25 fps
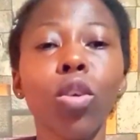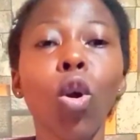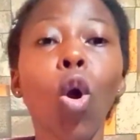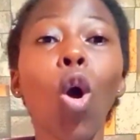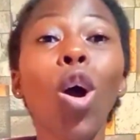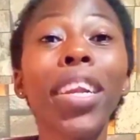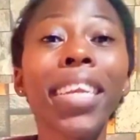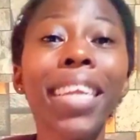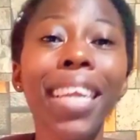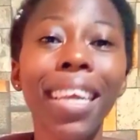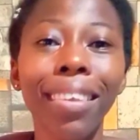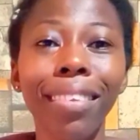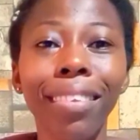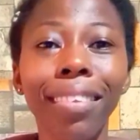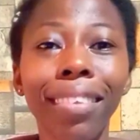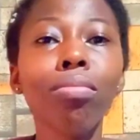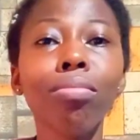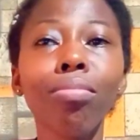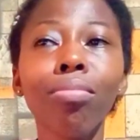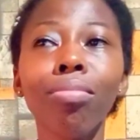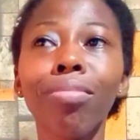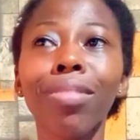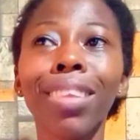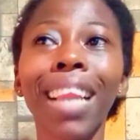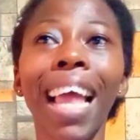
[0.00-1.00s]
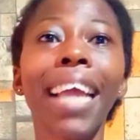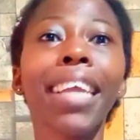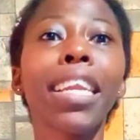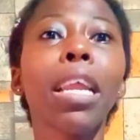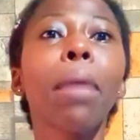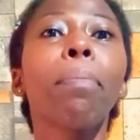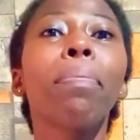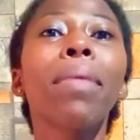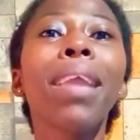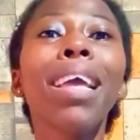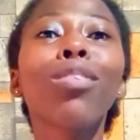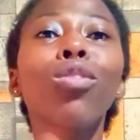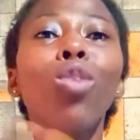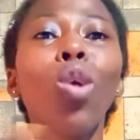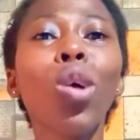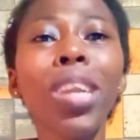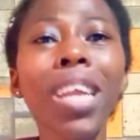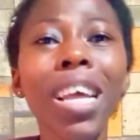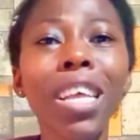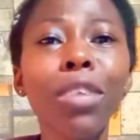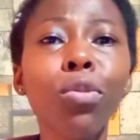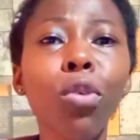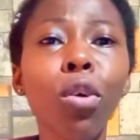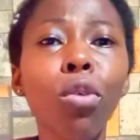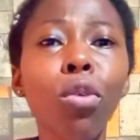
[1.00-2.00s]
orders. Like, they place
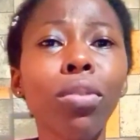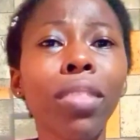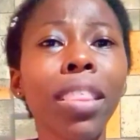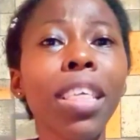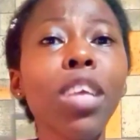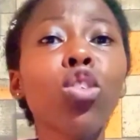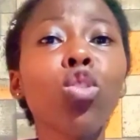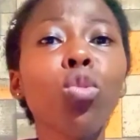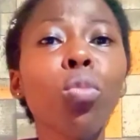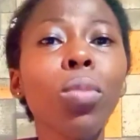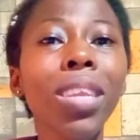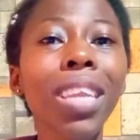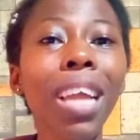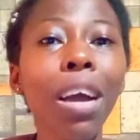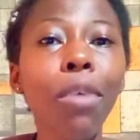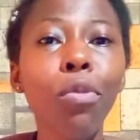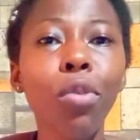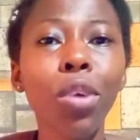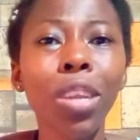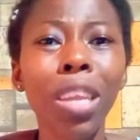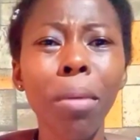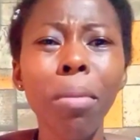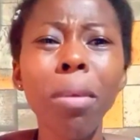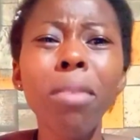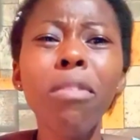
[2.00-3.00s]
orders for things to be done for them.